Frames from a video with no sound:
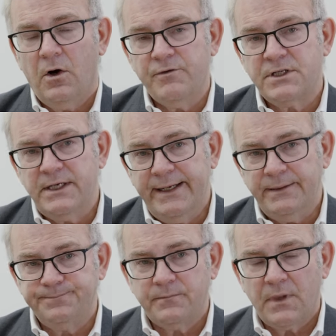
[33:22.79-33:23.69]

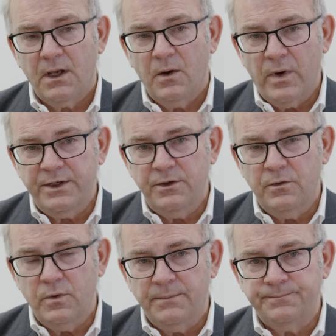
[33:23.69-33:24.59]
Obviously, when
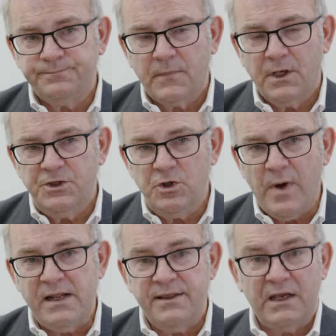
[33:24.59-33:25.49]
you
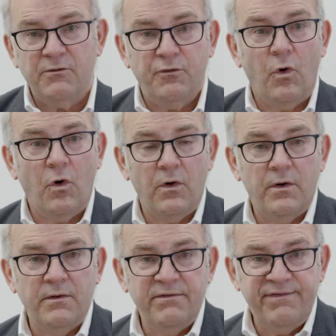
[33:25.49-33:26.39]
do anything
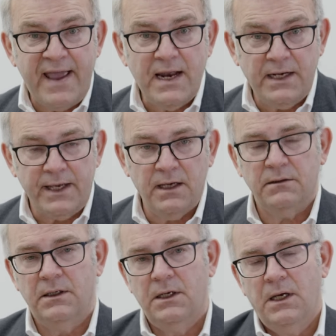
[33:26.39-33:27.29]
for
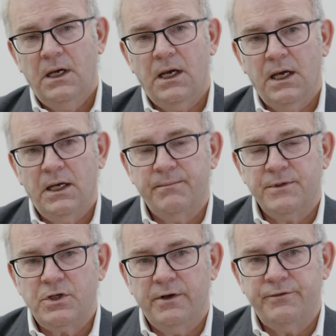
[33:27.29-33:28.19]
failure,
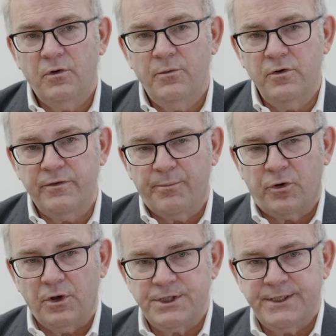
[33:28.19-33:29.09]
so if you remove a
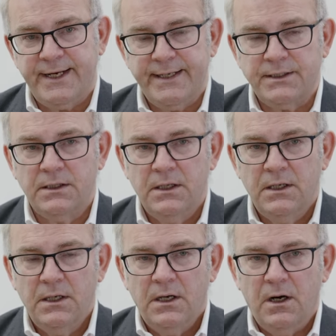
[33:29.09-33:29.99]
prostate
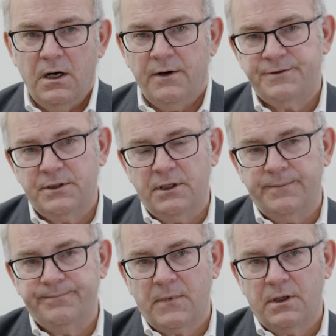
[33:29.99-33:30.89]

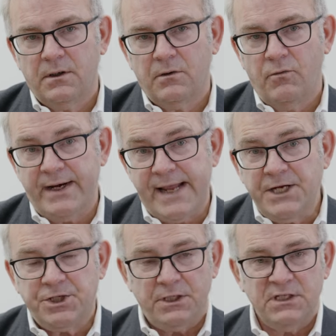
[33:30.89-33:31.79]
after
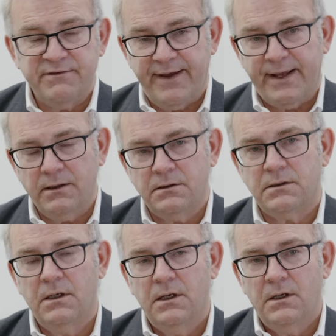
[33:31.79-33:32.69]
radiation has
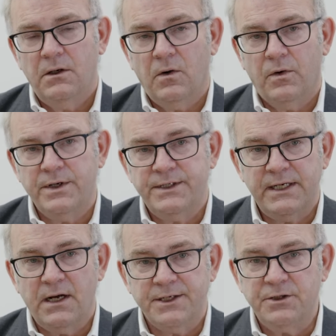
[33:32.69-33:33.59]
failed, or
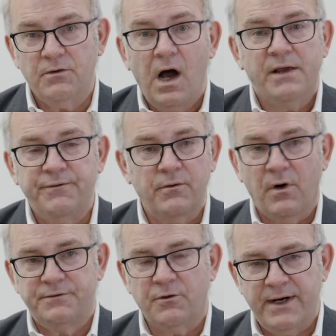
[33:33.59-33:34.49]
indeed I do
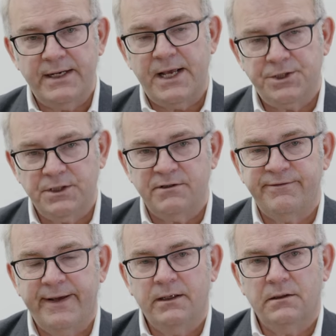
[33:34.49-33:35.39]
HIFU after radiation has
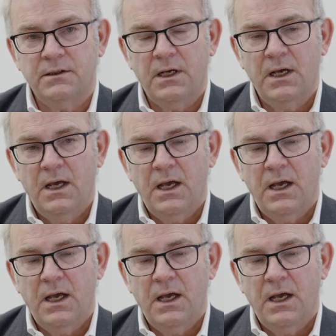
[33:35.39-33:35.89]
failed,